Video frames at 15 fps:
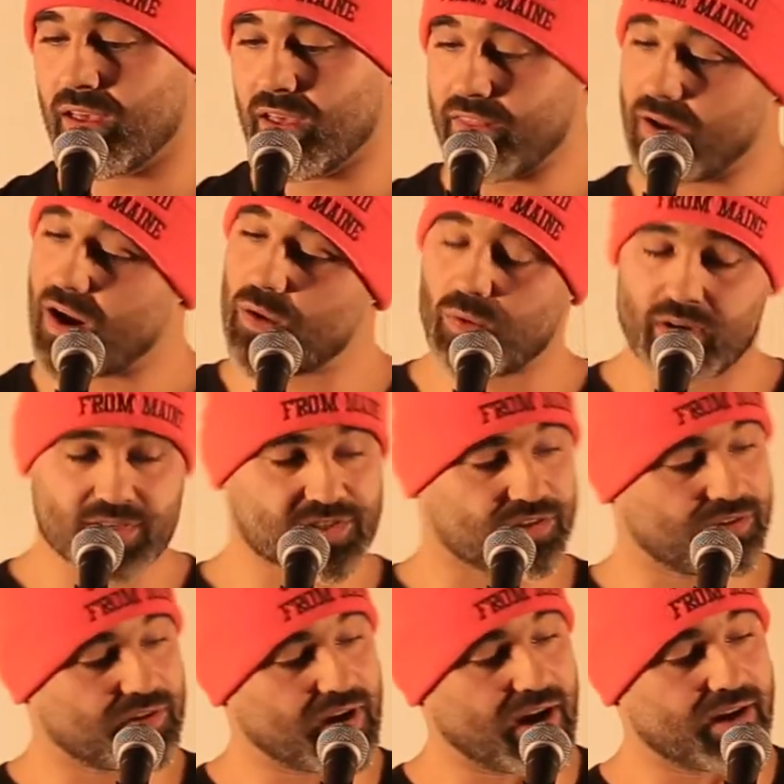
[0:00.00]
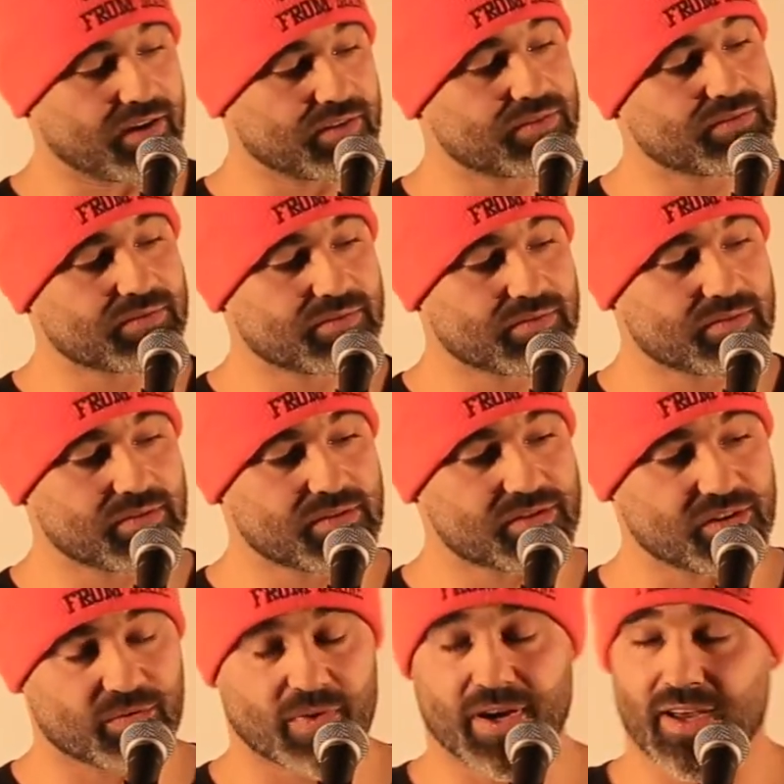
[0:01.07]
And there I was, little Kyle,
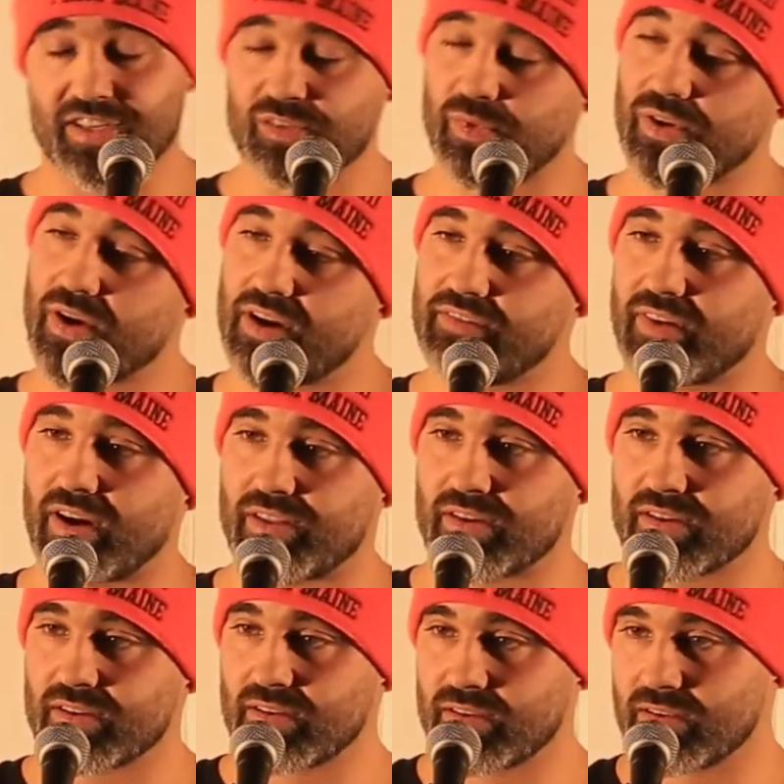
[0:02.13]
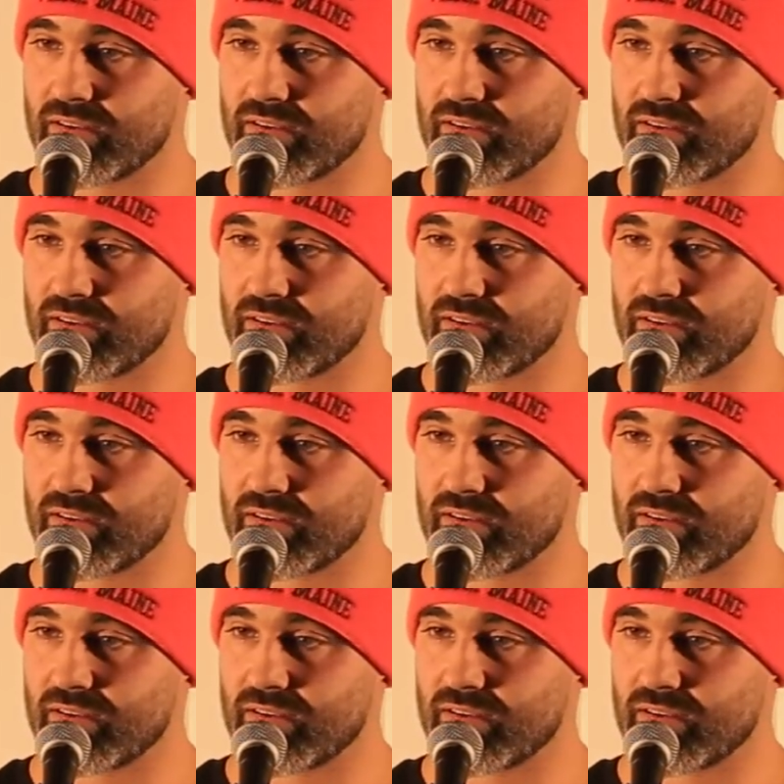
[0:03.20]
sitting right next to my grandfather.